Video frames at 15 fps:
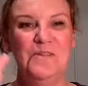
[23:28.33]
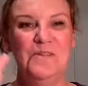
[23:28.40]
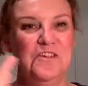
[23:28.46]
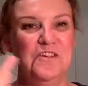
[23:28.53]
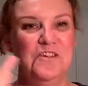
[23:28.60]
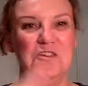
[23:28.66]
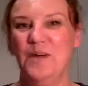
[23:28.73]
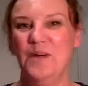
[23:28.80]
You
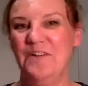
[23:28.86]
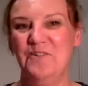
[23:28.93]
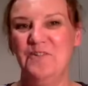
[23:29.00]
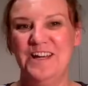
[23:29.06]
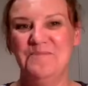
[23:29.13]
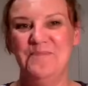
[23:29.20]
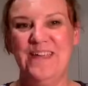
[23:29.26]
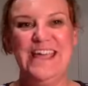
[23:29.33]
knew where they were
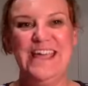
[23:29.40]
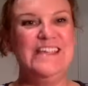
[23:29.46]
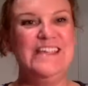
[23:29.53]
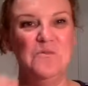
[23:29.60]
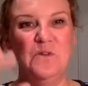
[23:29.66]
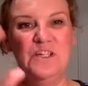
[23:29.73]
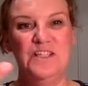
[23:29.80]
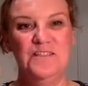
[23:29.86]
going to be.
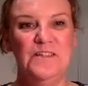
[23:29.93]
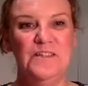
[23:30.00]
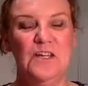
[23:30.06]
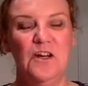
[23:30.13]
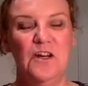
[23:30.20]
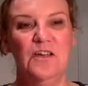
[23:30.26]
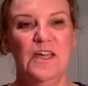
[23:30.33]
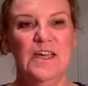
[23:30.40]
You
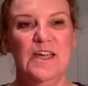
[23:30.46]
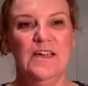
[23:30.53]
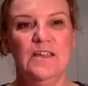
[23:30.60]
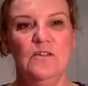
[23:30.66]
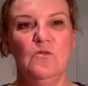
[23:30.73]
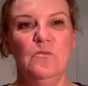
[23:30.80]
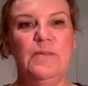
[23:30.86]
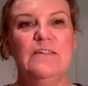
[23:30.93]

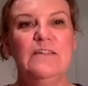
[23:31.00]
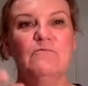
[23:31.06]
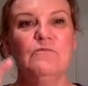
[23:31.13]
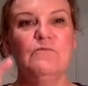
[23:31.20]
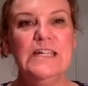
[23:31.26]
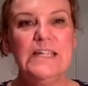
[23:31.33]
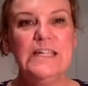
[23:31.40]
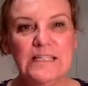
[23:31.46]
were being
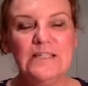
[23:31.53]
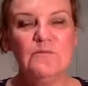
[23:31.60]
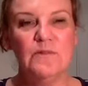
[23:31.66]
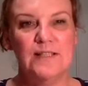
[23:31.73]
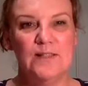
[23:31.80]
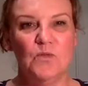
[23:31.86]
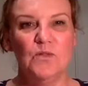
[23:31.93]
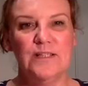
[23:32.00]
really
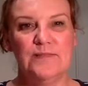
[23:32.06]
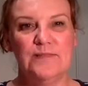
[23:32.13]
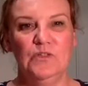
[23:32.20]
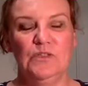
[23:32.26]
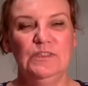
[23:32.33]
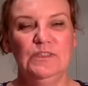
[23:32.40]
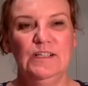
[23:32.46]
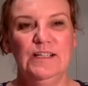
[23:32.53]

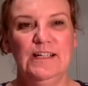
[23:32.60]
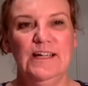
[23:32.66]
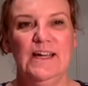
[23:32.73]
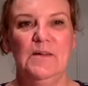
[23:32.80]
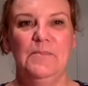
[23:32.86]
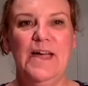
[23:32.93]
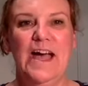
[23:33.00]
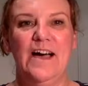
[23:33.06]
resourceful
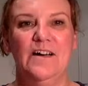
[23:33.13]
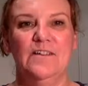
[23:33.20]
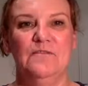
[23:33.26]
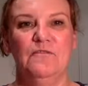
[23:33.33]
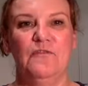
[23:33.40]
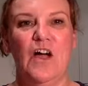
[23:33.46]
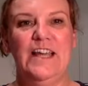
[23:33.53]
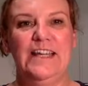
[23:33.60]

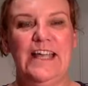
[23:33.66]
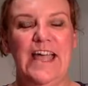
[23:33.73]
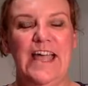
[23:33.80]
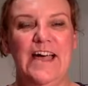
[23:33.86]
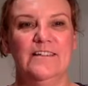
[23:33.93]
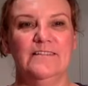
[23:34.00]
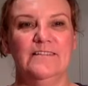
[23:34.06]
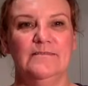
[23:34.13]
about finding out